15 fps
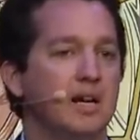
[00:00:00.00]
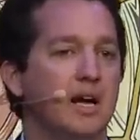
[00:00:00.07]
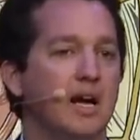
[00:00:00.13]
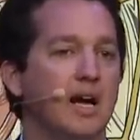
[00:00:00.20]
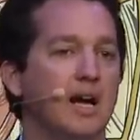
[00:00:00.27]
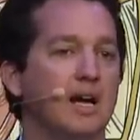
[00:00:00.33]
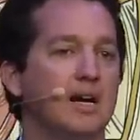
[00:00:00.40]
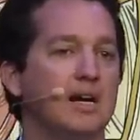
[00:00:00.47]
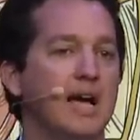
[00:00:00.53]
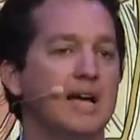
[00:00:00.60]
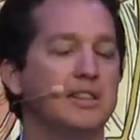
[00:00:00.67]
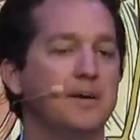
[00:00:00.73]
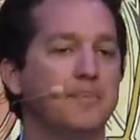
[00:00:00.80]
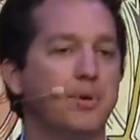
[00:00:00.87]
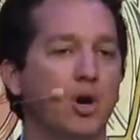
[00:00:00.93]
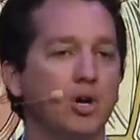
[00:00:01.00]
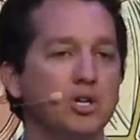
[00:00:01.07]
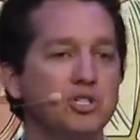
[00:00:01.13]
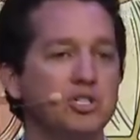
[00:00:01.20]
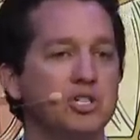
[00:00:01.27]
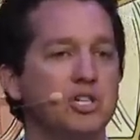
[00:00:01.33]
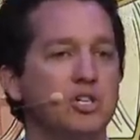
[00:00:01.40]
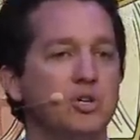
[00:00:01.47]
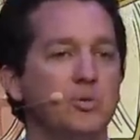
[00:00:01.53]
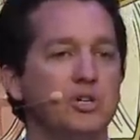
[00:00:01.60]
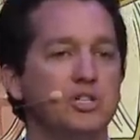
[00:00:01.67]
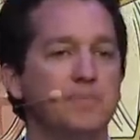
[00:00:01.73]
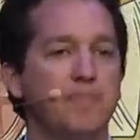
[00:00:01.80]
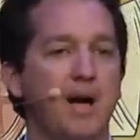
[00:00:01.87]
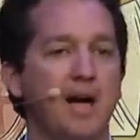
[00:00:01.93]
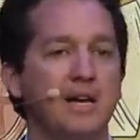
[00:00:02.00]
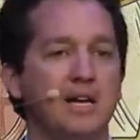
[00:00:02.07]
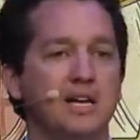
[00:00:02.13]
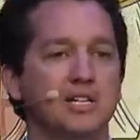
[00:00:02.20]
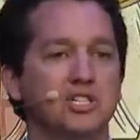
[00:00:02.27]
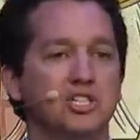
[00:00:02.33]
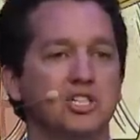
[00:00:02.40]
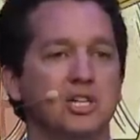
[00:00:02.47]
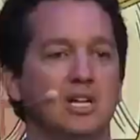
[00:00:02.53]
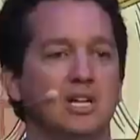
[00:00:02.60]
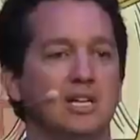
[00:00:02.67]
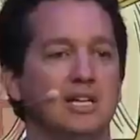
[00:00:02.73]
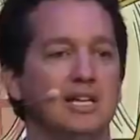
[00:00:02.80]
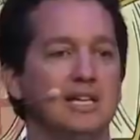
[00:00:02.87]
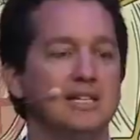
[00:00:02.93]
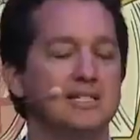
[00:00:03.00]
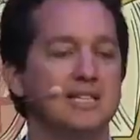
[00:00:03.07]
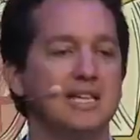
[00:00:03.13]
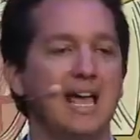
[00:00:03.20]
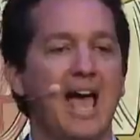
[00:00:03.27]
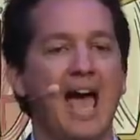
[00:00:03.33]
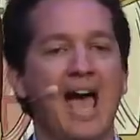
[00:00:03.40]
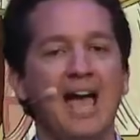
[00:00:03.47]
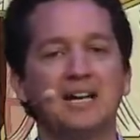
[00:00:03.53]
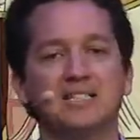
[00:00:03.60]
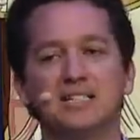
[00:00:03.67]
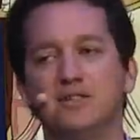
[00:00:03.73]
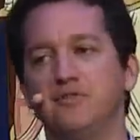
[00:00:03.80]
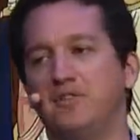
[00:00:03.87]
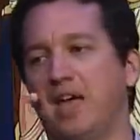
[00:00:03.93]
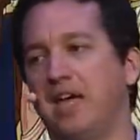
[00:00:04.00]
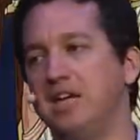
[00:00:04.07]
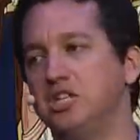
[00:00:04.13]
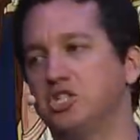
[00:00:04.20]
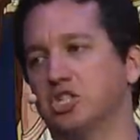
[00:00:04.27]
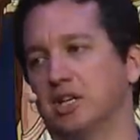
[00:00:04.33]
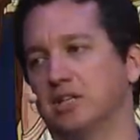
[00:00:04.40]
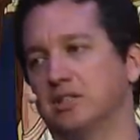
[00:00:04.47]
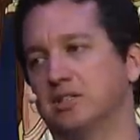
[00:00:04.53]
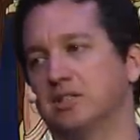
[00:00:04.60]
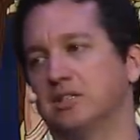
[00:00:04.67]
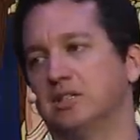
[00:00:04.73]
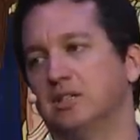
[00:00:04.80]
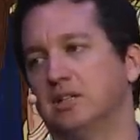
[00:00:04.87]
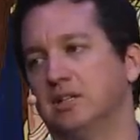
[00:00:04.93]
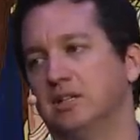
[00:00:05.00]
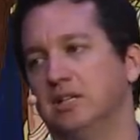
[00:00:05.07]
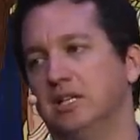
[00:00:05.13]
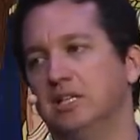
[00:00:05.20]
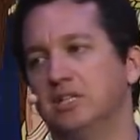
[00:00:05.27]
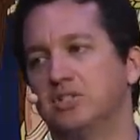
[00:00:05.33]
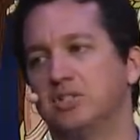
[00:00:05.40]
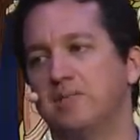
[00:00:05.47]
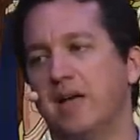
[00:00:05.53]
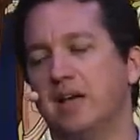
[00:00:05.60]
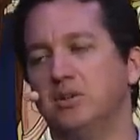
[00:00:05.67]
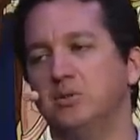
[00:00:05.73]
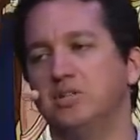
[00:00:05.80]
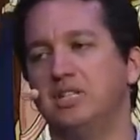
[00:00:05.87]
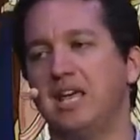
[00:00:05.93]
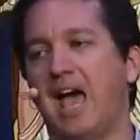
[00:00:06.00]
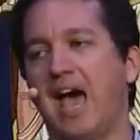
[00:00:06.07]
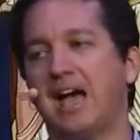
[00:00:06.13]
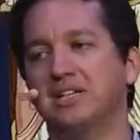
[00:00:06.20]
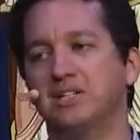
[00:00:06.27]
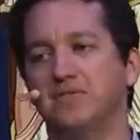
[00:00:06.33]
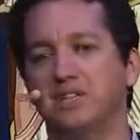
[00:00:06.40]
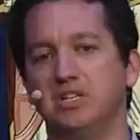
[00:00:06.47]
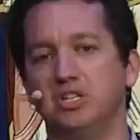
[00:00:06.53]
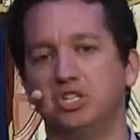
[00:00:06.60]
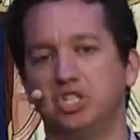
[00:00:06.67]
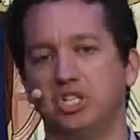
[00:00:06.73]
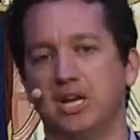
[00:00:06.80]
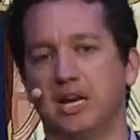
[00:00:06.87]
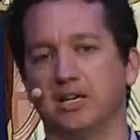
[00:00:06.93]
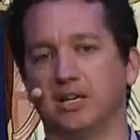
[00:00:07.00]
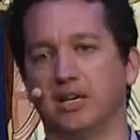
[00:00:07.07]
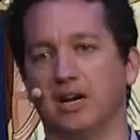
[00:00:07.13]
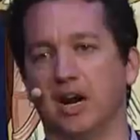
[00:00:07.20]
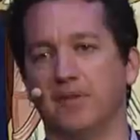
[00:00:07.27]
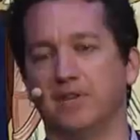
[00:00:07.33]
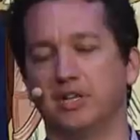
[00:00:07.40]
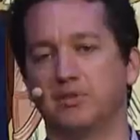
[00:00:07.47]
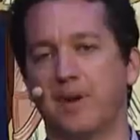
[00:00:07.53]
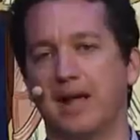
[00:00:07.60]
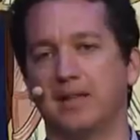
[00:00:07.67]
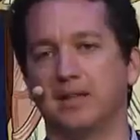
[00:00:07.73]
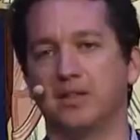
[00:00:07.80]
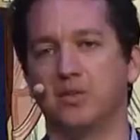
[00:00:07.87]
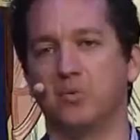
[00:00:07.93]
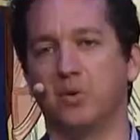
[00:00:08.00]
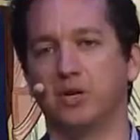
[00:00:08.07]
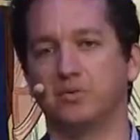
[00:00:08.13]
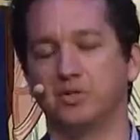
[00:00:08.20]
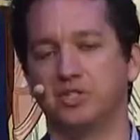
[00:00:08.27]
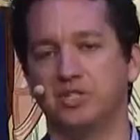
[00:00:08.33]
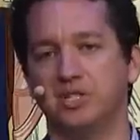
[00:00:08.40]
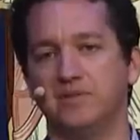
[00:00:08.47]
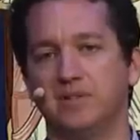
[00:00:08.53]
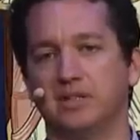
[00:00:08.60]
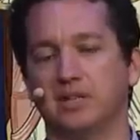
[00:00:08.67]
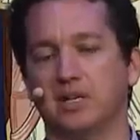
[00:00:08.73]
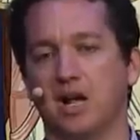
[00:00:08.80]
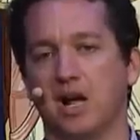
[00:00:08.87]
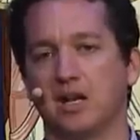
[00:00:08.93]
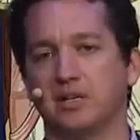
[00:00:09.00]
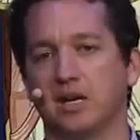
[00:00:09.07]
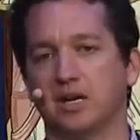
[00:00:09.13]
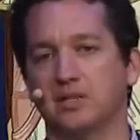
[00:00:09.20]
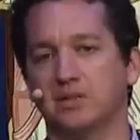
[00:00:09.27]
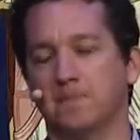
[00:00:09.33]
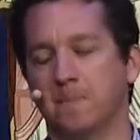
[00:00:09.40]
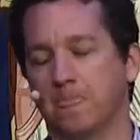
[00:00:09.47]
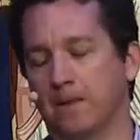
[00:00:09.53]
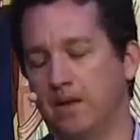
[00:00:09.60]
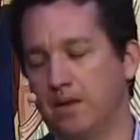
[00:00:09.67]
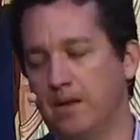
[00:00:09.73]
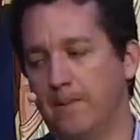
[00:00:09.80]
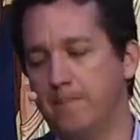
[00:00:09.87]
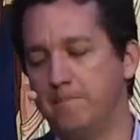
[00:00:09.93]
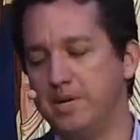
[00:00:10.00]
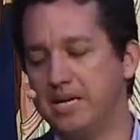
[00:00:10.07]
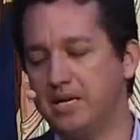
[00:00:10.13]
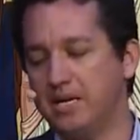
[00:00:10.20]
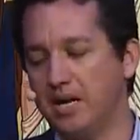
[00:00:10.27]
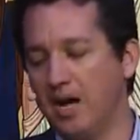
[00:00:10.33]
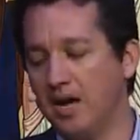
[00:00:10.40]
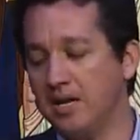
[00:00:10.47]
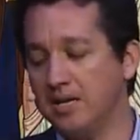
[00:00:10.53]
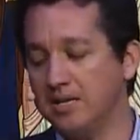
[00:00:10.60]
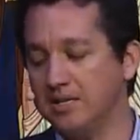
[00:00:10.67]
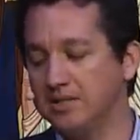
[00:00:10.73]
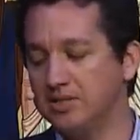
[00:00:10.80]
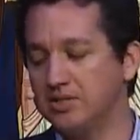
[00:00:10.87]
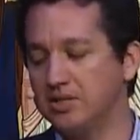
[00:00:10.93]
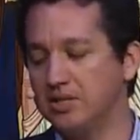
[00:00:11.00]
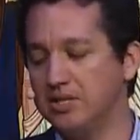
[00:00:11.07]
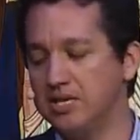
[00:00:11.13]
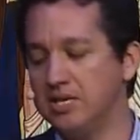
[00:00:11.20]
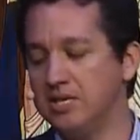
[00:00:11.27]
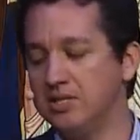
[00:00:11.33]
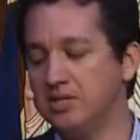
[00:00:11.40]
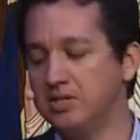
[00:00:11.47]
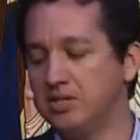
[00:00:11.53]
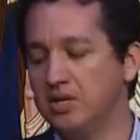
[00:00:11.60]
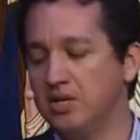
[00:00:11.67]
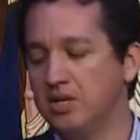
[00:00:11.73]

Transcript: uh, and the person who is punished is the active agent. It is the man who is the active initiator of it rather than the one receiving the conduct. Because these,